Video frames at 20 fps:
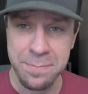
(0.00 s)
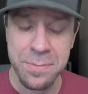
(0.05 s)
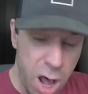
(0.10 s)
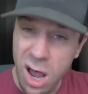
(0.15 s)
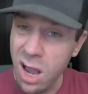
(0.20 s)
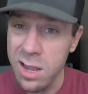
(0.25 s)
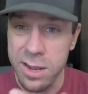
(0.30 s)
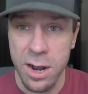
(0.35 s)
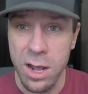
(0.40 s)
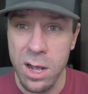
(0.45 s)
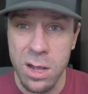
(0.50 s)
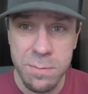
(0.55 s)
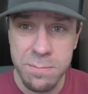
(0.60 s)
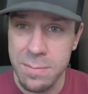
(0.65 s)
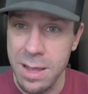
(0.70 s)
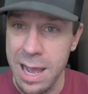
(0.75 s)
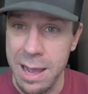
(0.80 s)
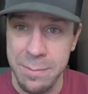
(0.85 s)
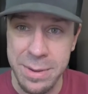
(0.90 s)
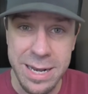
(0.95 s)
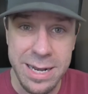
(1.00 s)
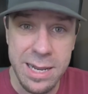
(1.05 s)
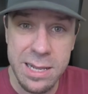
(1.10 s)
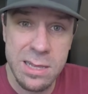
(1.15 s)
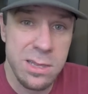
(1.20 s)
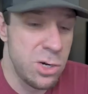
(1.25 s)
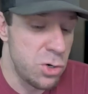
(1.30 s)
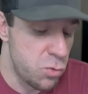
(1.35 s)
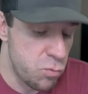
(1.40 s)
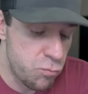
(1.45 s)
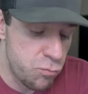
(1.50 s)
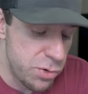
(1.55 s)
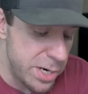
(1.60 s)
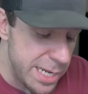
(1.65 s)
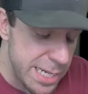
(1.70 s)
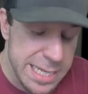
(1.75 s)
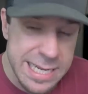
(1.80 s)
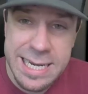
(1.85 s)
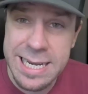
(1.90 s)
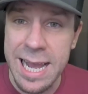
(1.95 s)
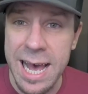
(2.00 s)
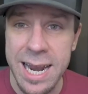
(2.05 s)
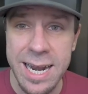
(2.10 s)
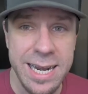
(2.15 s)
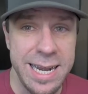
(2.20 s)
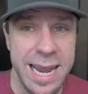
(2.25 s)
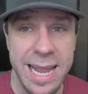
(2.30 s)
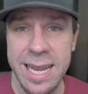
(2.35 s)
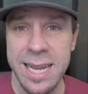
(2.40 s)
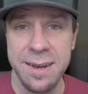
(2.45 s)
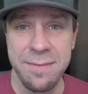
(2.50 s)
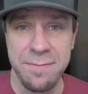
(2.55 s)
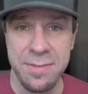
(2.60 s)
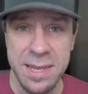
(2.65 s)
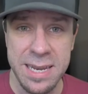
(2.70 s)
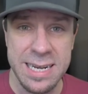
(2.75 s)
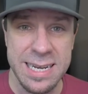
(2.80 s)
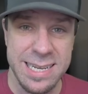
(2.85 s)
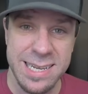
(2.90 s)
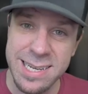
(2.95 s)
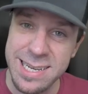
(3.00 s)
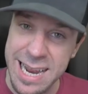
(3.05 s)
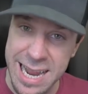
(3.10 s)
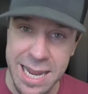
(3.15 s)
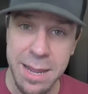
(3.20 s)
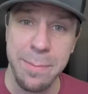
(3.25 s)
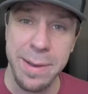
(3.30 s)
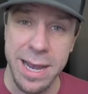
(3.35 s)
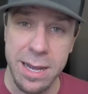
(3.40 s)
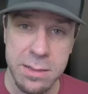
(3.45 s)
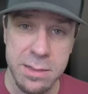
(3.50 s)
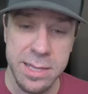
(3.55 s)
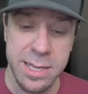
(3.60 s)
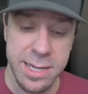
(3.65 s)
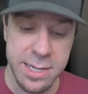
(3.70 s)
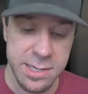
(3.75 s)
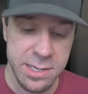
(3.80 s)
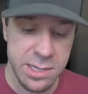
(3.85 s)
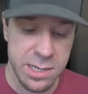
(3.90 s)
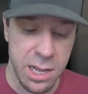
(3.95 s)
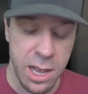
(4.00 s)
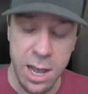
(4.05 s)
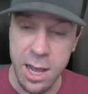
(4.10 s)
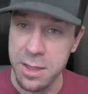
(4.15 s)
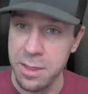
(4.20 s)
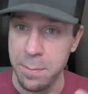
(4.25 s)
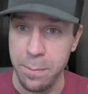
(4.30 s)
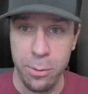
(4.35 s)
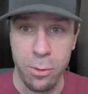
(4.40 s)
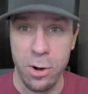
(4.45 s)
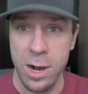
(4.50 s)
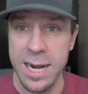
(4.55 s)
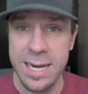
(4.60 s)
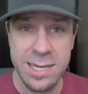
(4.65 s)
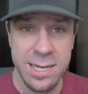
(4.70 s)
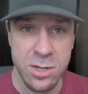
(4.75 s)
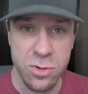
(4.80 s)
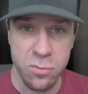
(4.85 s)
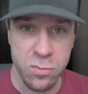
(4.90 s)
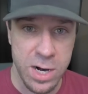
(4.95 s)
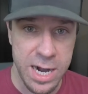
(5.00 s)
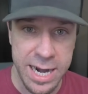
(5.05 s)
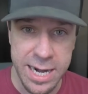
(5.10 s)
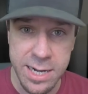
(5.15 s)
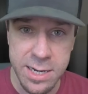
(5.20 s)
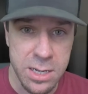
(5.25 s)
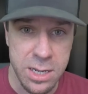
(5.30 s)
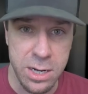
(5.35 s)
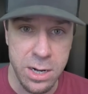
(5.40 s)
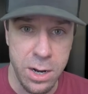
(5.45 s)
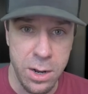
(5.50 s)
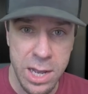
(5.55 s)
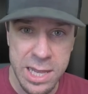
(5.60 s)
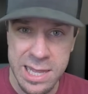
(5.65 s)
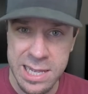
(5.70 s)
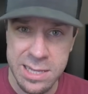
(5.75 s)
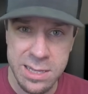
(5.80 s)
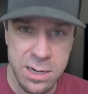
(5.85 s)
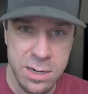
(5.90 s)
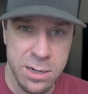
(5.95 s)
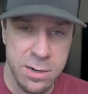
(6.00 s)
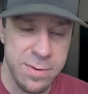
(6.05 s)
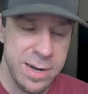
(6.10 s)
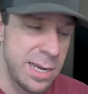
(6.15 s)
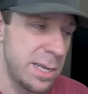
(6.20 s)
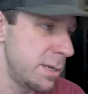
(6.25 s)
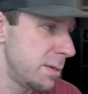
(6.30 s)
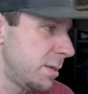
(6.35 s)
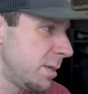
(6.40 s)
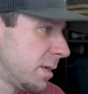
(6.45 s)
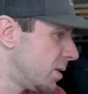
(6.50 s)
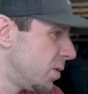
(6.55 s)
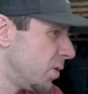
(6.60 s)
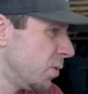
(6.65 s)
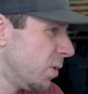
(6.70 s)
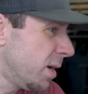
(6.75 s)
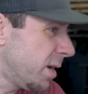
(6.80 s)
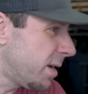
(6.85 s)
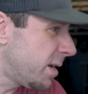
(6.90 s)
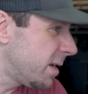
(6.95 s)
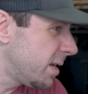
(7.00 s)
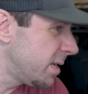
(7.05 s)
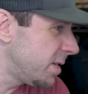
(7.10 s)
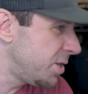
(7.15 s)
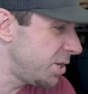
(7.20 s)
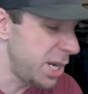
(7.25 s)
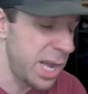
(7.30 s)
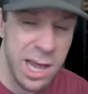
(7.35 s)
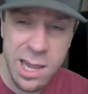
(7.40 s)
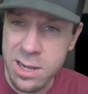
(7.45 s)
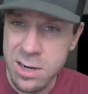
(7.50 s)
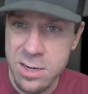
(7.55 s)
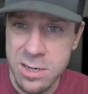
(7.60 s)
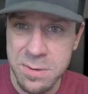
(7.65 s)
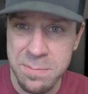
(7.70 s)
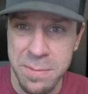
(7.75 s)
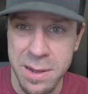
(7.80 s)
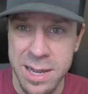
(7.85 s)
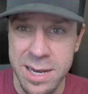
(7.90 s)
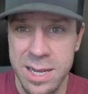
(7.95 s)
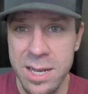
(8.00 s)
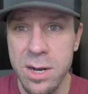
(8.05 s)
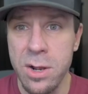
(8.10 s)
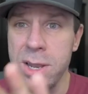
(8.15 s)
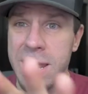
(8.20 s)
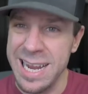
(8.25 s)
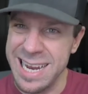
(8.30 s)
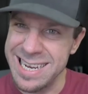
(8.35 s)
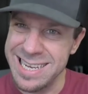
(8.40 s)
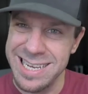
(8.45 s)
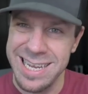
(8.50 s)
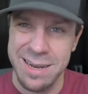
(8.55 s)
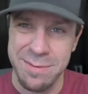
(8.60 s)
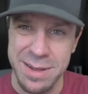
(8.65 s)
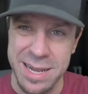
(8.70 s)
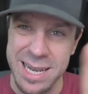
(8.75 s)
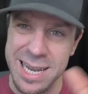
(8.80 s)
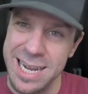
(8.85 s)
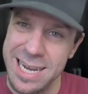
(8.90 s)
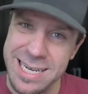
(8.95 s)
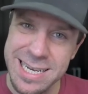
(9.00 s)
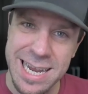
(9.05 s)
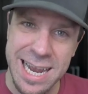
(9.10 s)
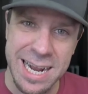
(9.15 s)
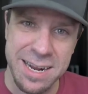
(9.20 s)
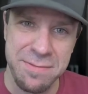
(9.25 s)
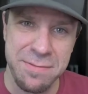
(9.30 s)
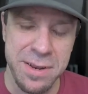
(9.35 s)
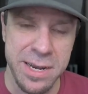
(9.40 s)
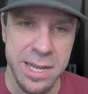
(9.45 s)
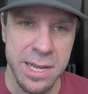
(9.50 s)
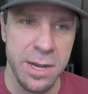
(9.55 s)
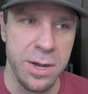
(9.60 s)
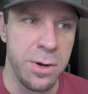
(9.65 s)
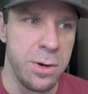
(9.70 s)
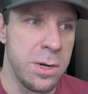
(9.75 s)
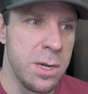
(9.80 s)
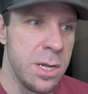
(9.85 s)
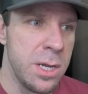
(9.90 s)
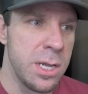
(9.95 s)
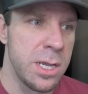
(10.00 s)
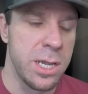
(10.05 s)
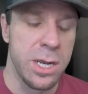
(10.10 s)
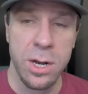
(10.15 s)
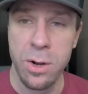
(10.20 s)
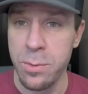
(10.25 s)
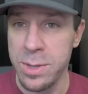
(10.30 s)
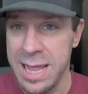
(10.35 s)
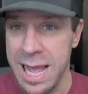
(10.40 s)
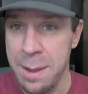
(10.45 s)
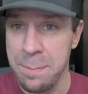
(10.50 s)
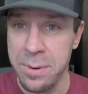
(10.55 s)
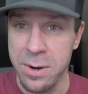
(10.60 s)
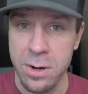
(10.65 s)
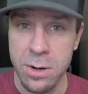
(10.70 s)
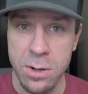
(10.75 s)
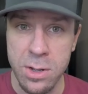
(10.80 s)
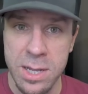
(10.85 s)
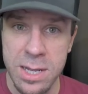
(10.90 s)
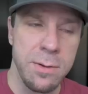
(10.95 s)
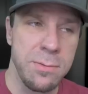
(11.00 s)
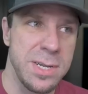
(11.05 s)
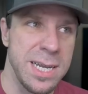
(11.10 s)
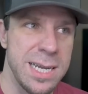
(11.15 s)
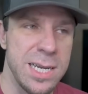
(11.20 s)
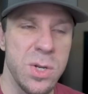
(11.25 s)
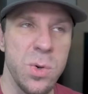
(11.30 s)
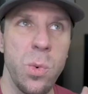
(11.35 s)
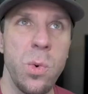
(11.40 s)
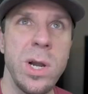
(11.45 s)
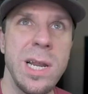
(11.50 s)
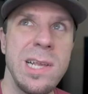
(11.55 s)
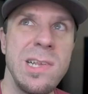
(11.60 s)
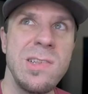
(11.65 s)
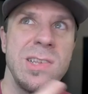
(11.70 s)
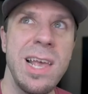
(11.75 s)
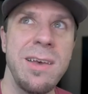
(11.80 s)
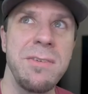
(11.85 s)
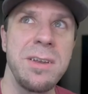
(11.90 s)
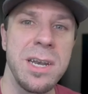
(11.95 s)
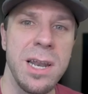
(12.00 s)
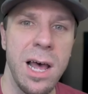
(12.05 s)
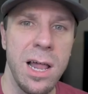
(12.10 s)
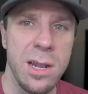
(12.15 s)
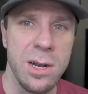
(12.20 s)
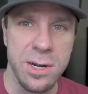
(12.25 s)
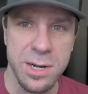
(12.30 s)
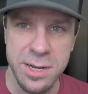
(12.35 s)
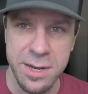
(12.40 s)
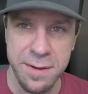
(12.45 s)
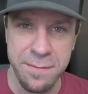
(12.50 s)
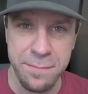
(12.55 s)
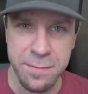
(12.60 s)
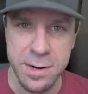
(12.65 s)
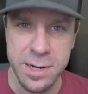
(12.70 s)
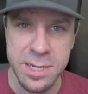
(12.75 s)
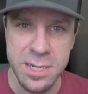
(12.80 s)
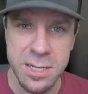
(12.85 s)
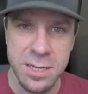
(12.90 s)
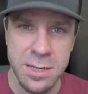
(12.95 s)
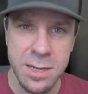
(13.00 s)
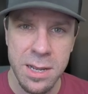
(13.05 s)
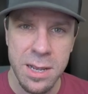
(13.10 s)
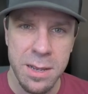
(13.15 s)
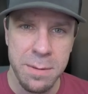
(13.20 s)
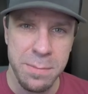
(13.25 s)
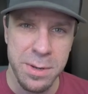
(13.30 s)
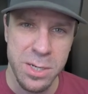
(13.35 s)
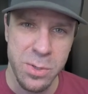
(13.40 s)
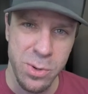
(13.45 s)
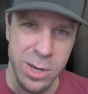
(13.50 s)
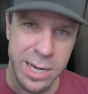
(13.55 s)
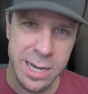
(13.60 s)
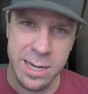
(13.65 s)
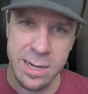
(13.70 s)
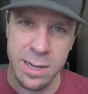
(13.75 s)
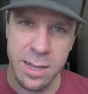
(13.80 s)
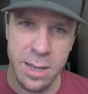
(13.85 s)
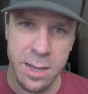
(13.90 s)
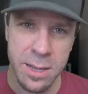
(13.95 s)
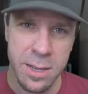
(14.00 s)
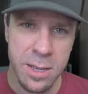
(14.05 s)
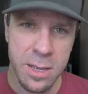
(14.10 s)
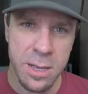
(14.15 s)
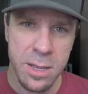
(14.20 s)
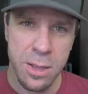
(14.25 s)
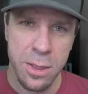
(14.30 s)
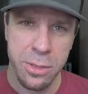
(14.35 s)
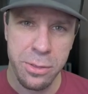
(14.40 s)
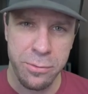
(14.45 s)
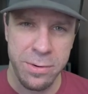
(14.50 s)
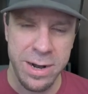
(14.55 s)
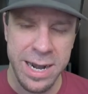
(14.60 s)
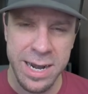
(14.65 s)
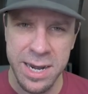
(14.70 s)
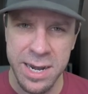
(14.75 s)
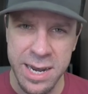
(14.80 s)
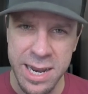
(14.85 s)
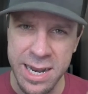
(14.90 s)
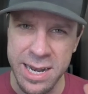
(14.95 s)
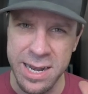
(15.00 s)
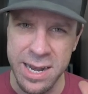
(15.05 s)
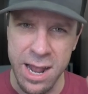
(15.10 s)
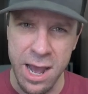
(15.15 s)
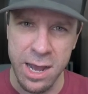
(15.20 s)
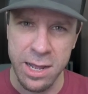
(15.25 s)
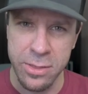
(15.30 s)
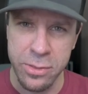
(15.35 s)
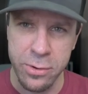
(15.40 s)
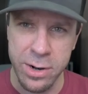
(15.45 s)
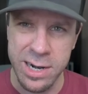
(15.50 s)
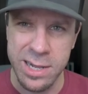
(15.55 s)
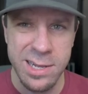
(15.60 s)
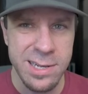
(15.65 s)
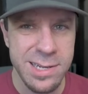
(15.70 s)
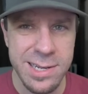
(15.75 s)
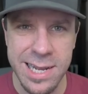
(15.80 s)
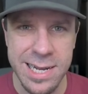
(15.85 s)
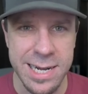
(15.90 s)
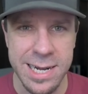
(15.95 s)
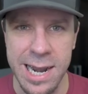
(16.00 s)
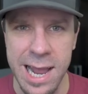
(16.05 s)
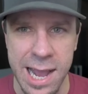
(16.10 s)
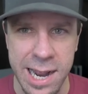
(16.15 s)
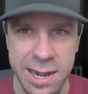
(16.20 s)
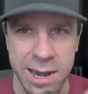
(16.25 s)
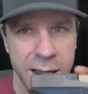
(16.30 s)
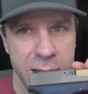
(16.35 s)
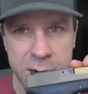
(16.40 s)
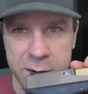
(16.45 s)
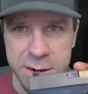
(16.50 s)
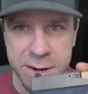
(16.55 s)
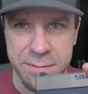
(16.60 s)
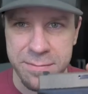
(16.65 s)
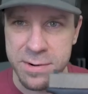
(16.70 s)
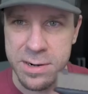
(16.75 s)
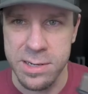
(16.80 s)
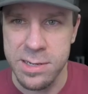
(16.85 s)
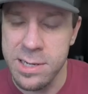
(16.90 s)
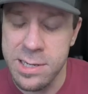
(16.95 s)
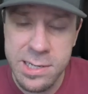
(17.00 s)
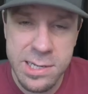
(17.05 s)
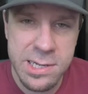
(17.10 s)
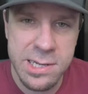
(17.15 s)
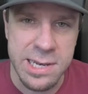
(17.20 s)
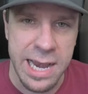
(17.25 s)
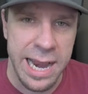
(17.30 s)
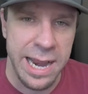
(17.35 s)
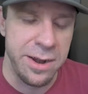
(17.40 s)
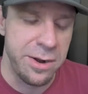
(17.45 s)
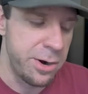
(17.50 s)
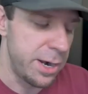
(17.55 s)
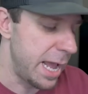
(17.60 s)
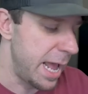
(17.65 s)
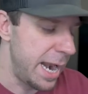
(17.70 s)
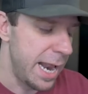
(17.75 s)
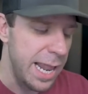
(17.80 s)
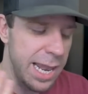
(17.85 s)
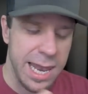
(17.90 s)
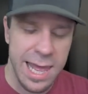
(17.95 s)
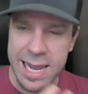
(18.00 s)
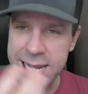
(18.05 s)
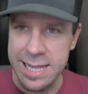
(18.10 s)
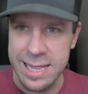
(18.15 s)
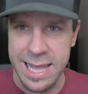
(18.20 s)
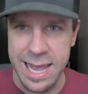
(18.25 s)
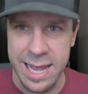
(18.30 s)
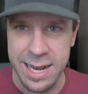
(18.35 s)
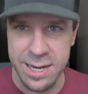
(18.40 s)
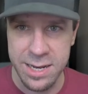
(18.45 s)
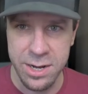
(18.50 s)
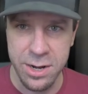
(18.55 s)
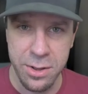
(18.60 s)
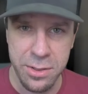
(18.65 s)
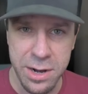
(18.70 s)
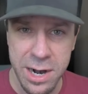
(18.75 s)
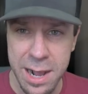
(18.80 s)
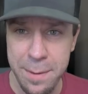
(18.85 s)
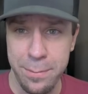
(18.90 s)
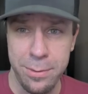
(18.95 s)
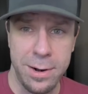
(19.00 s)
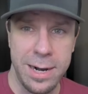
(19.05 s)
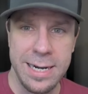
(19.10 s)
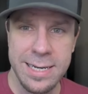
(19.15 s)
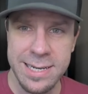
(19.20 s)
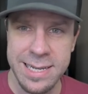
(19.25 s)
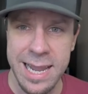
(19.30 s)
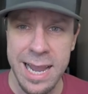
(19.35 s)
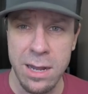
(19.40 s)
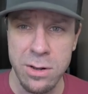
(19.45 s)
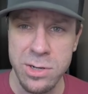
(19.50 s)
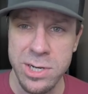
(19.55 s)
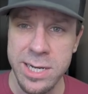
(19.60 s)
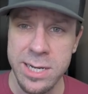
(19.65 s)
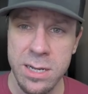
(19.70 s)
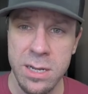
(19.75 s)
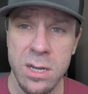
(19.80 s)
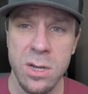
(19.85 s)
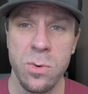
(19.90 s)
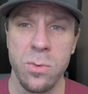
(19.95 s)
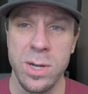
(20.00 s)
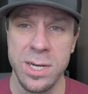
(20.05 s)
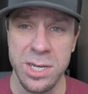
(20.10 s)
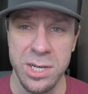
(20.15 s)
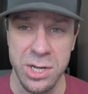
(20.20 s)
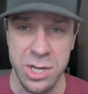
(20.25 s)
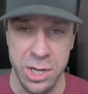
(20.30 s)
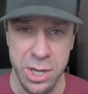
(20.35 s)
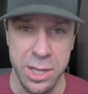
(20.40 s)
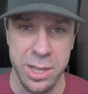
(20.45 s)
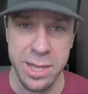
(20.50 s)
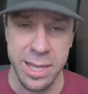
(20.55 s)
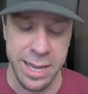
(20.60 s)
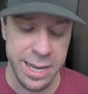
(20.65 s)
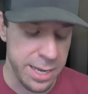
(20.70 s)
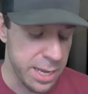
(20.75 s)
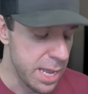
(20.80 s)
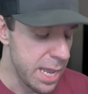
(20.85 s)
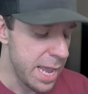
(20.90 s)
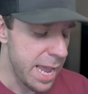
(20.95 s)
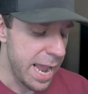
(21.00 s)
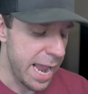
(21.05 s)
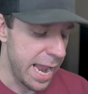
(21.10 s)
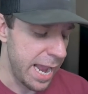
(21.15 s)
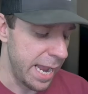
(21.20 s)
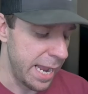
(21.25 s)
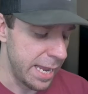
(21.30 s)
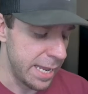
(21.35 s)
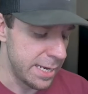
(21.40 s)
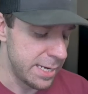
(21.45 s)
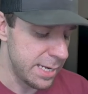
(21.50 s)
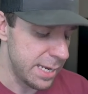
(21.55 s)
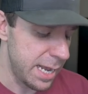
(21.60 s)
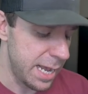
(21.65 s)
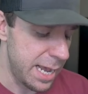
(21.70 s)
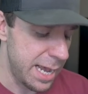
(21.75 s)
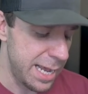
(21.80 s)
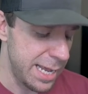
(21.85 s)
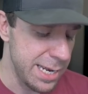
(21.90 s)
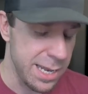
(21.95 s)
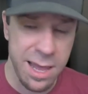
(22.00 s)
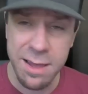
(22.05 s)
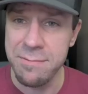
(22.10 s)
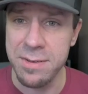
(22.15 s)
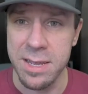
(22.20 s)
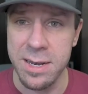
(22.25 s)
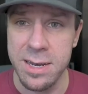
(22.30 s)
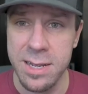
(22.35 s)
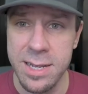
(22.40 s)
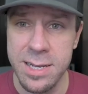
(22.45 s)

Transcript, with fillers: All in all, I mean, there's really not a negative thing to say about this. The price is right. You know, I think they're around $200-ish, but you know, like I said in my Lantac video, you know, with that barrel, it was like a $27 difference between the threaded and non-threaded. This is like a $9 difference. This is standard. And I like that. You know, they're not price gouging, which is a good thing. And I love it.